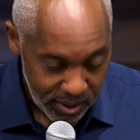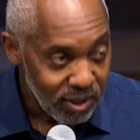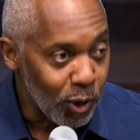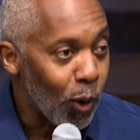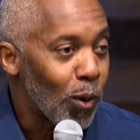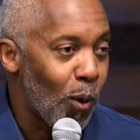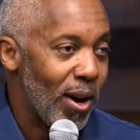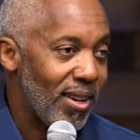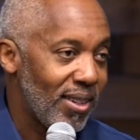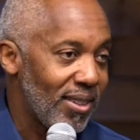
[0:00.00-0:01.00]
So don't
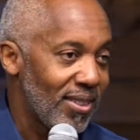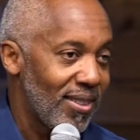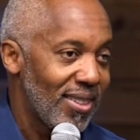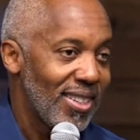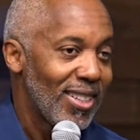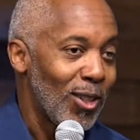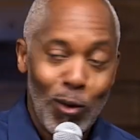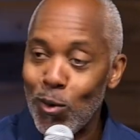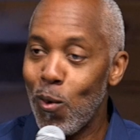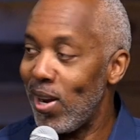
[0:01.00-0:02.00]
quit. So
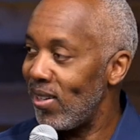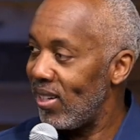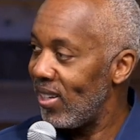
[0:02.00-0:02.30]
don't quit.